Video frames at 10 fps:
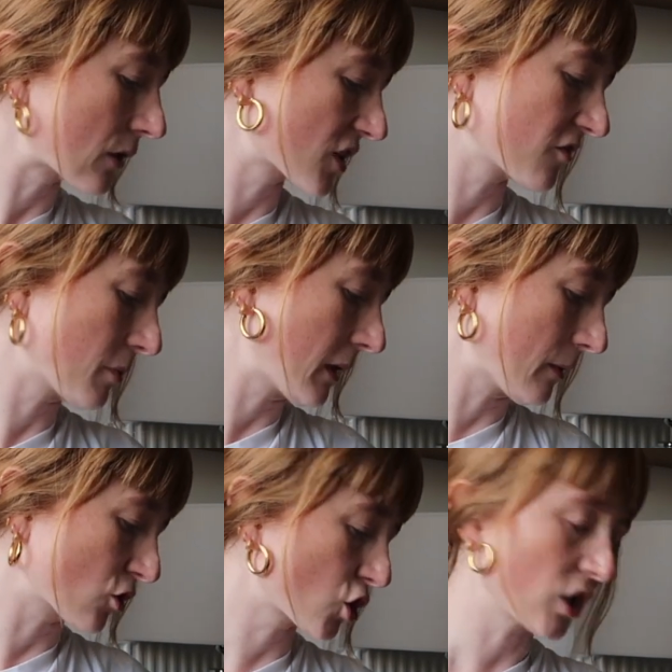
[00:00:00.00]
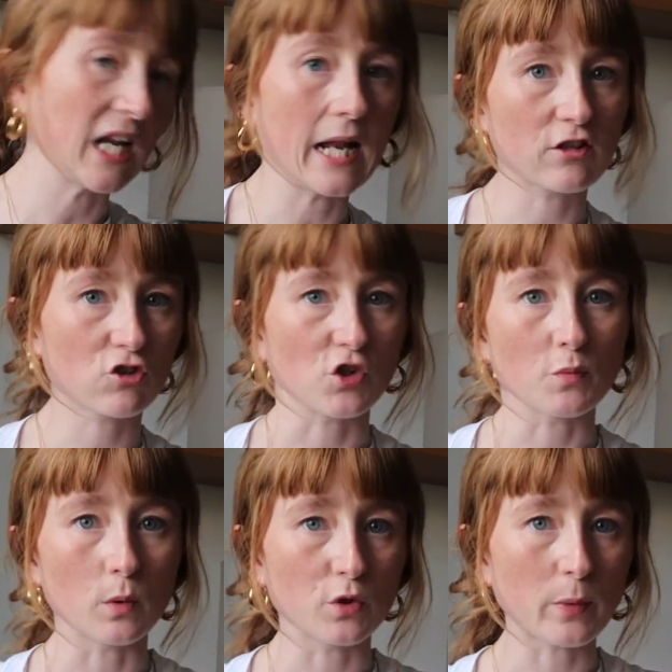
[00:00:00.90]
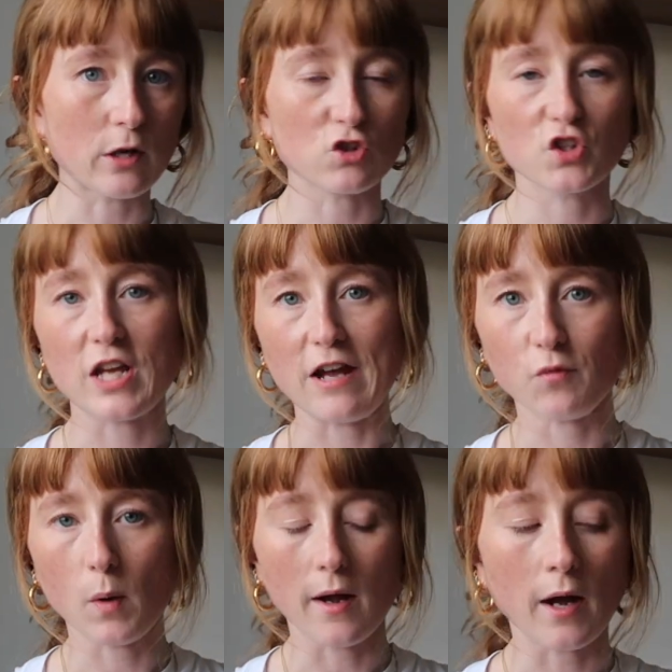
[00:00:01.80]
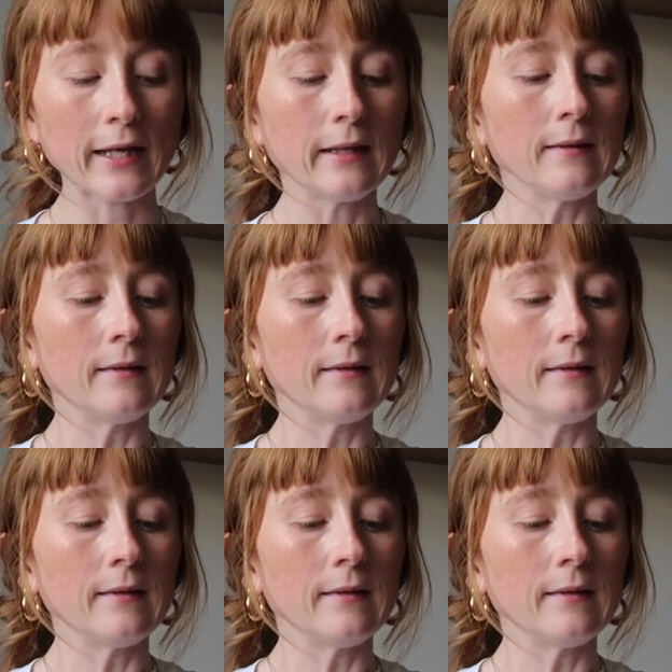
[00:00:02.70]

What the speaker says: else I've pretty much got in an extra small as well, just FYI.